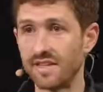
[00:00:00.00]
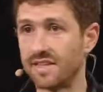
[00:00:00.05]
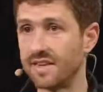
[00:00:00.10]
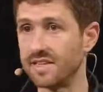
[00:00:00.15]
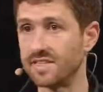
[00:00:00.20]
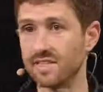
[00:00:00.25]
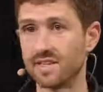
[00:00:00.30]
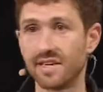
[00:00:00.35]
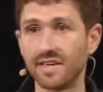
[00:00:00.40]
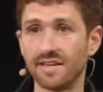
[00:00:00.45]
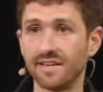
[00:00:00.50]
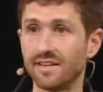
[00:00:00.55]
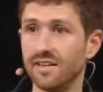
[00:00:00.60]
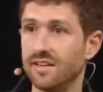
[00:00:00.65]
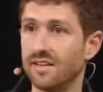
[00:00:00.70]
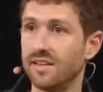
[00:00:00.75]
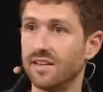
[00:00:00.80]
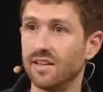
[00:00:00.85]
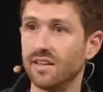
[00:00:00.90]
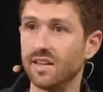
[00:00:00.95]
Things like
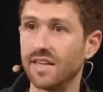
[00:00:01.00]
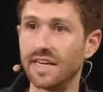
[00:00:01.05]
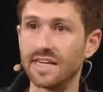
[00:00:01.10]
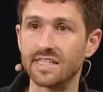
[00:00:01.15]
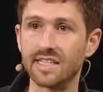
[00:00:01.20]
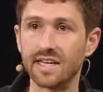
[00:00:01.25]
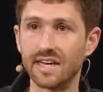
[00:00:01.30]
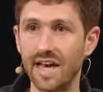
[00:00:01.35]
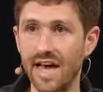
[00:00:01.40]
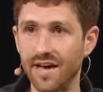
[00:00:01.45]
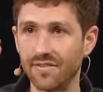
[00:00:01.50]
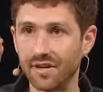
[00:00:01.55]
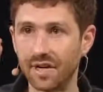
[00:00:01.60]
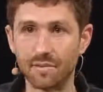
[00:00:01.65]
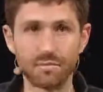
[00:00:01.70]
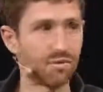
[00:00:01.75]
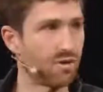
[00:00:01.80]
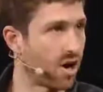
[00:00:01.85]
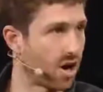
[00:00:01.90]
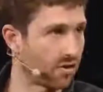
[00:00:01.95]
LinkedIn having a
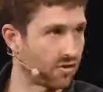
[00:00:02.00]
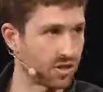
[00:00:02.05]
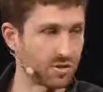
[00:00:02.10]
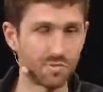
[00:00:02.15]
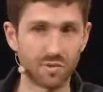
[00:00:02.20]
progress